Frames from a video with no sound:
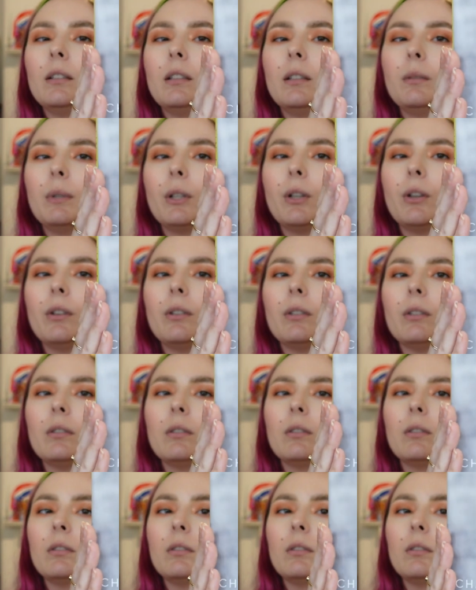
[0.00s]
Here we go.
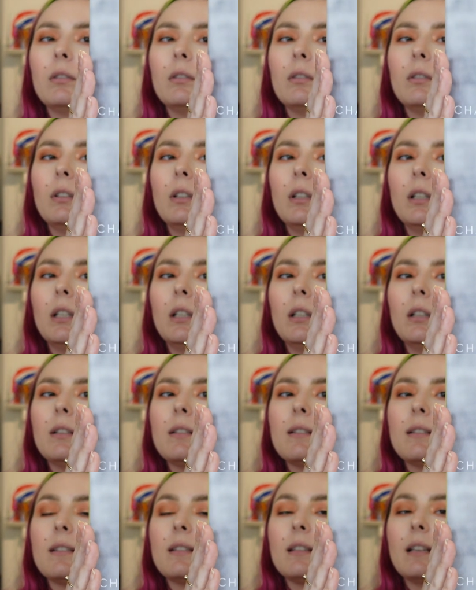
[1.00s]

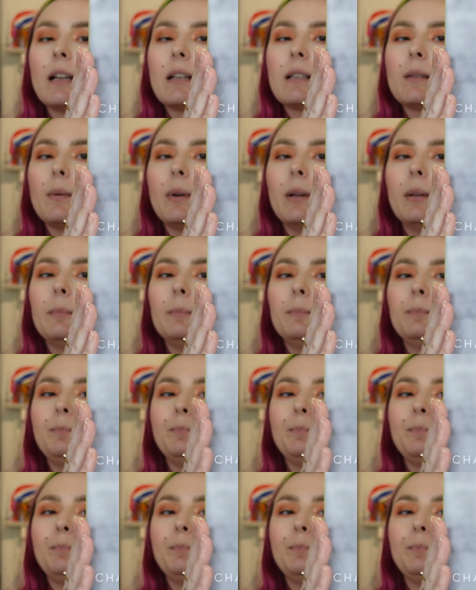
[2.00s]
This is the next one.